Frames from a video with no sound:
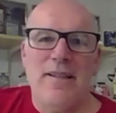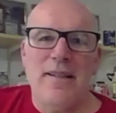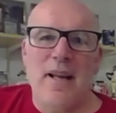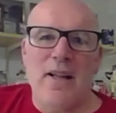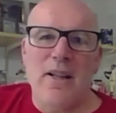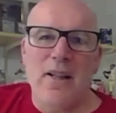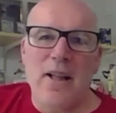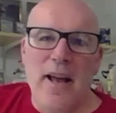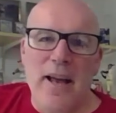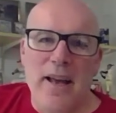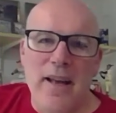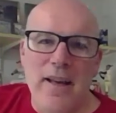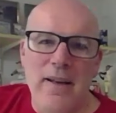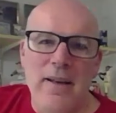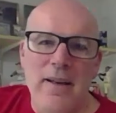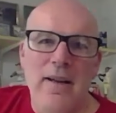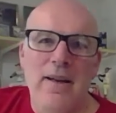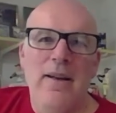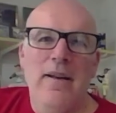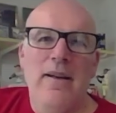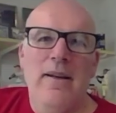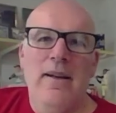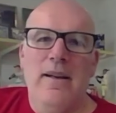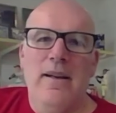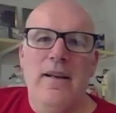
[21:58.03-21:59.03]
LA
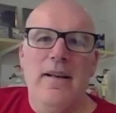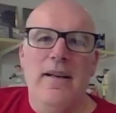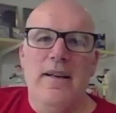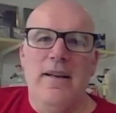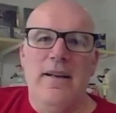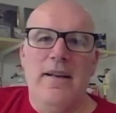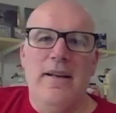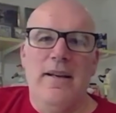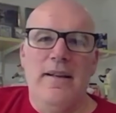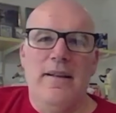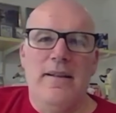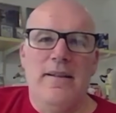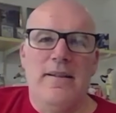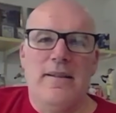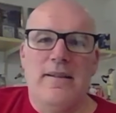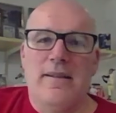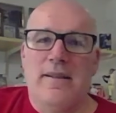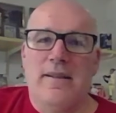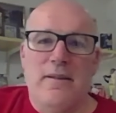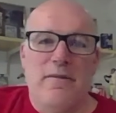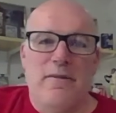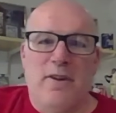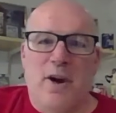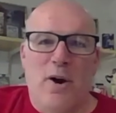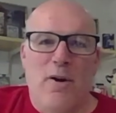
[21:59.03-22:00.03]
is
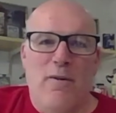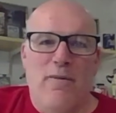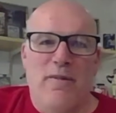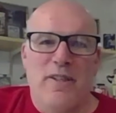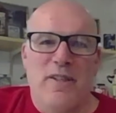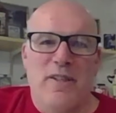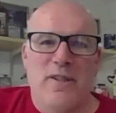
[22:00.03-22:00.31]
Steve Garvey's your